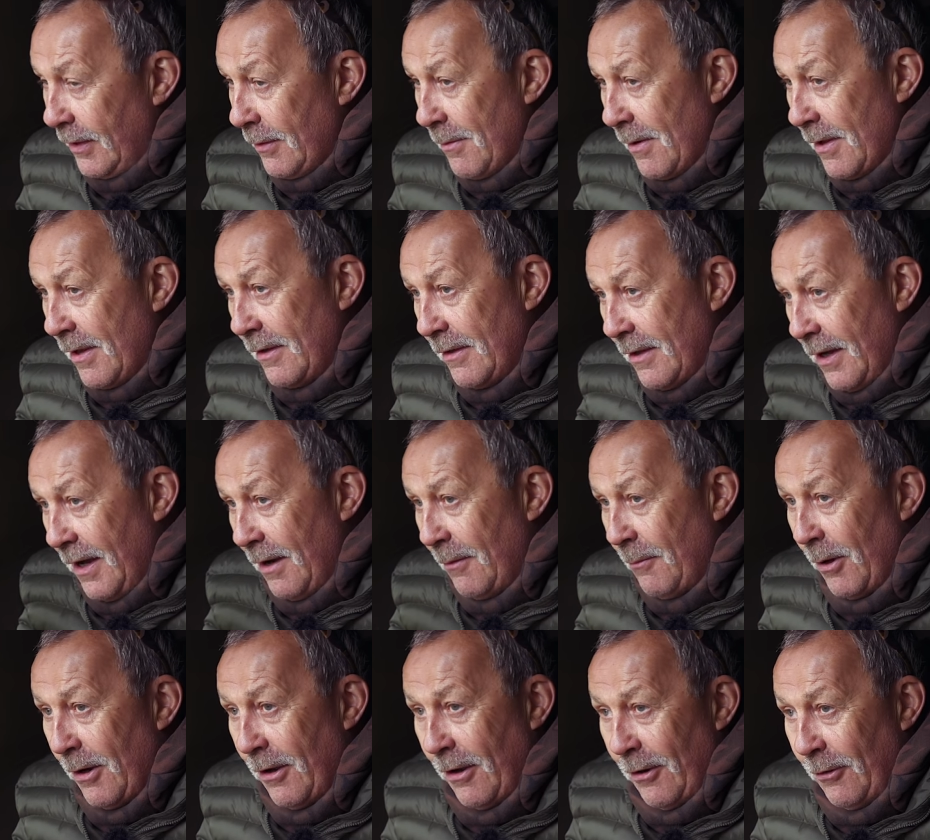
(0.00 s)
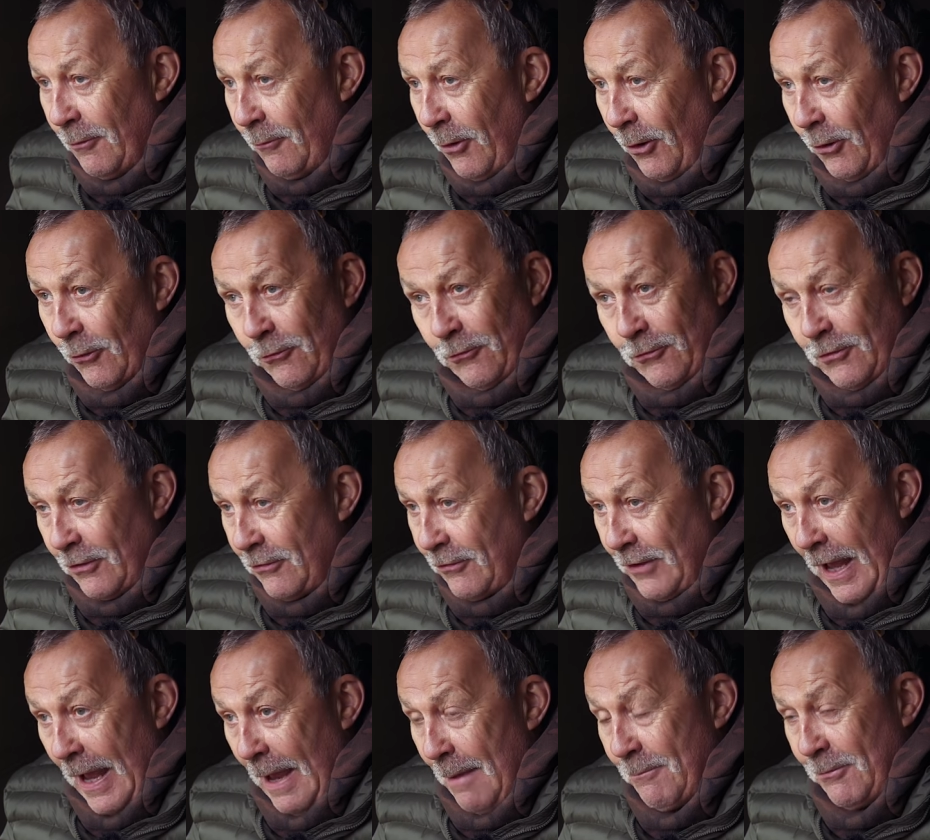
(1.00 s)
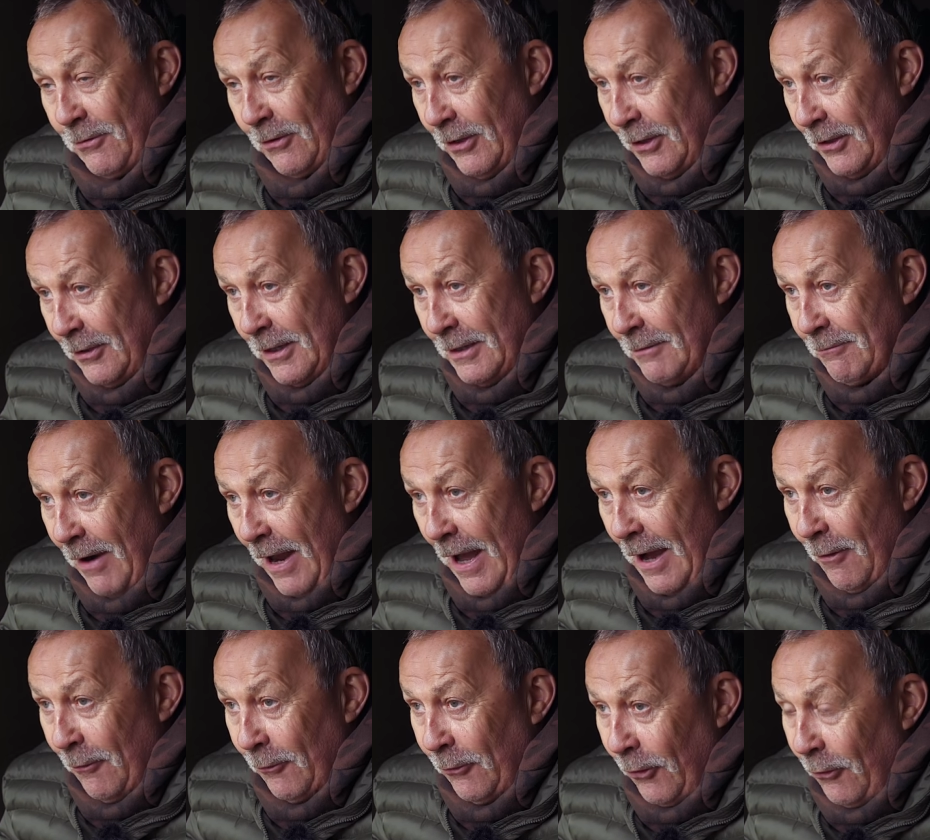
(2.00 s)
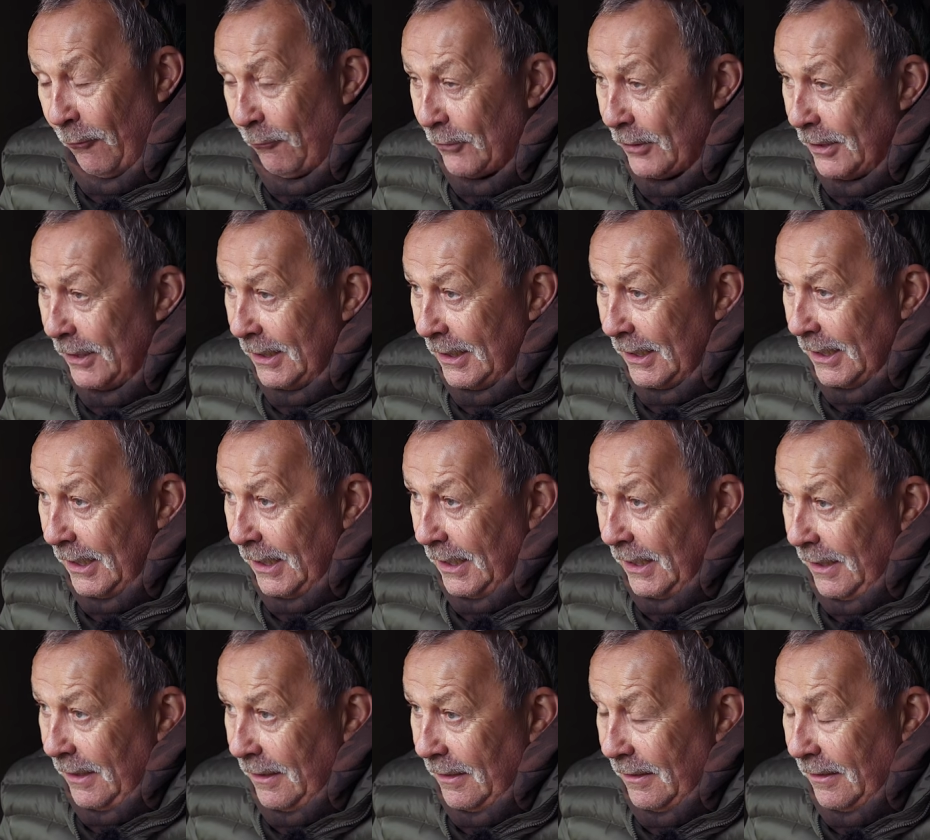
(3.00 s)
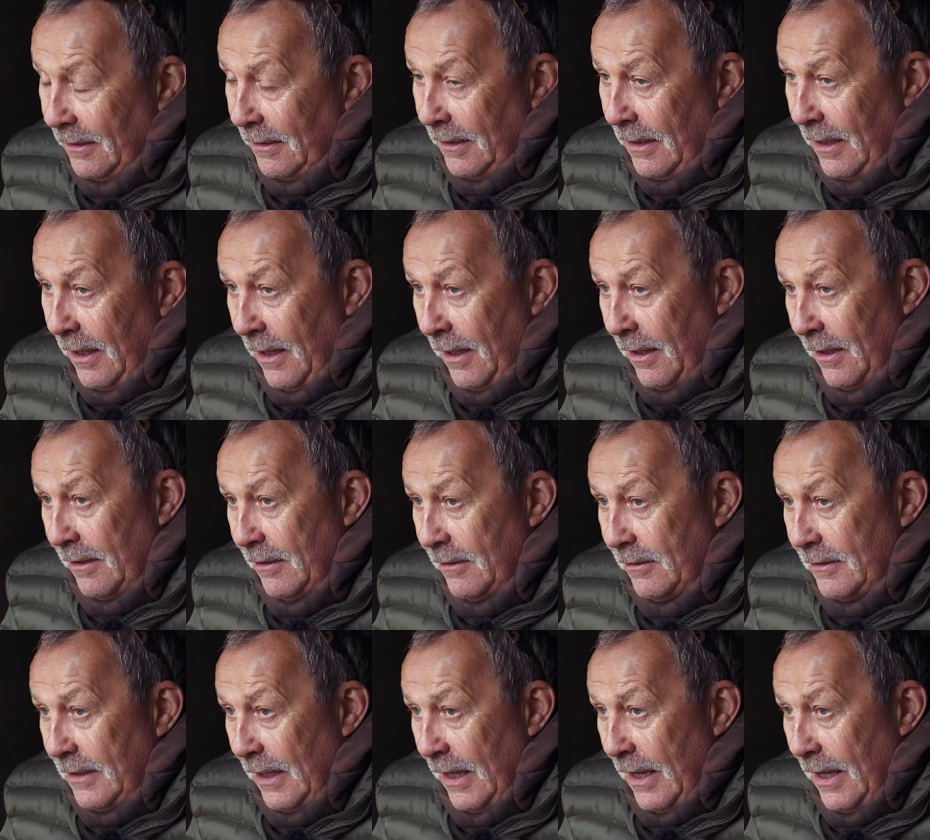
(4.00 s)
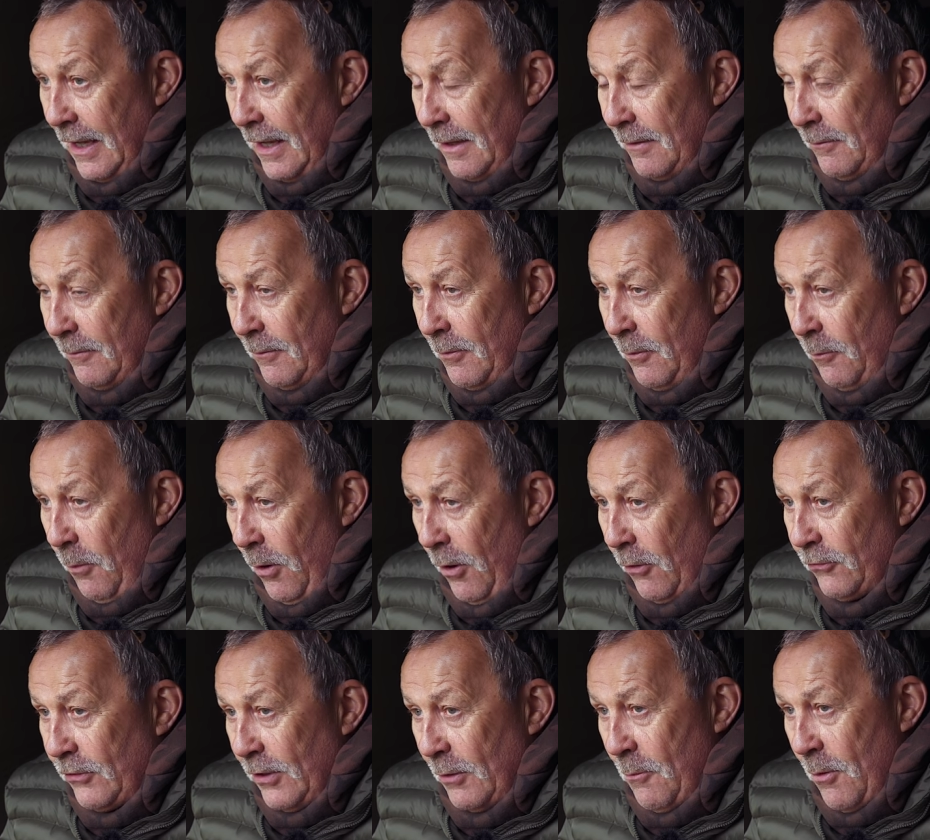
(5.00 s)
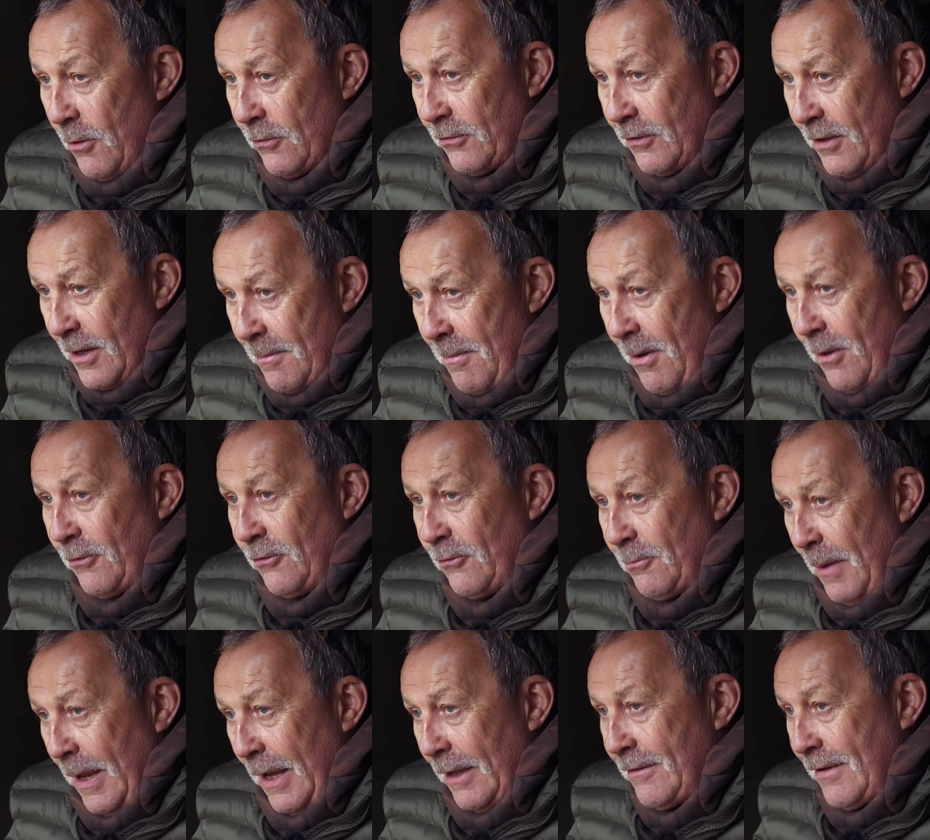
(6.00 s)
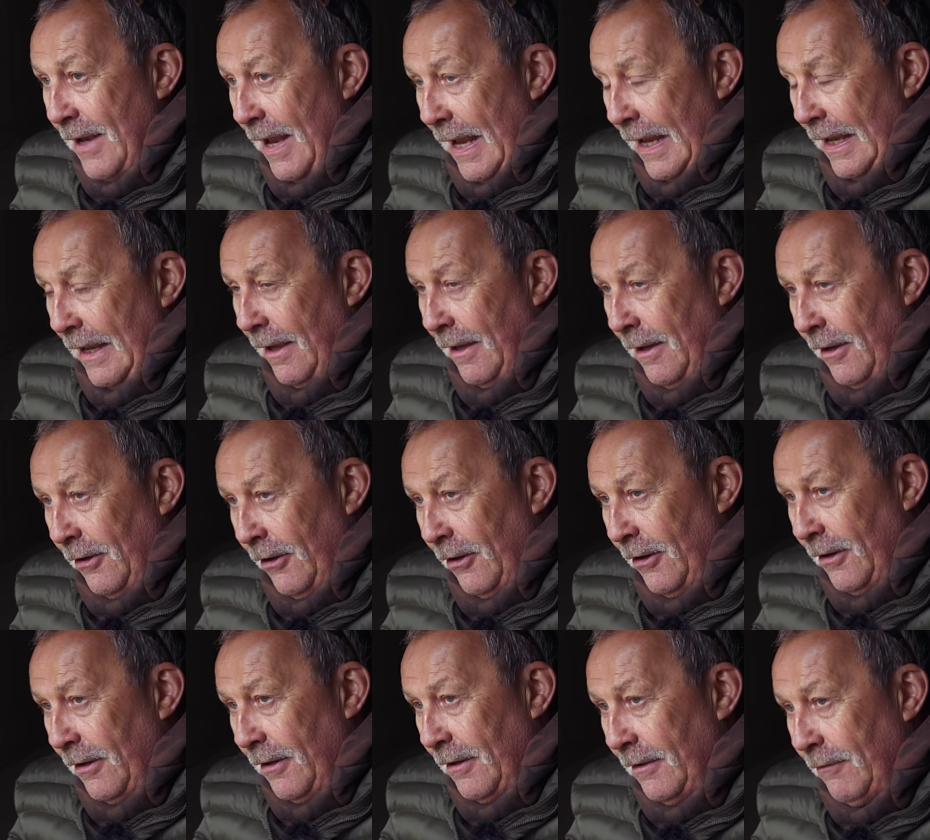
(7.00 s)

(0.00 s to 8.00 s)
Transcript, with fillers: when uh, one of the rods just absolutely rattled off. And uh, whilst it wasn't the most spectacular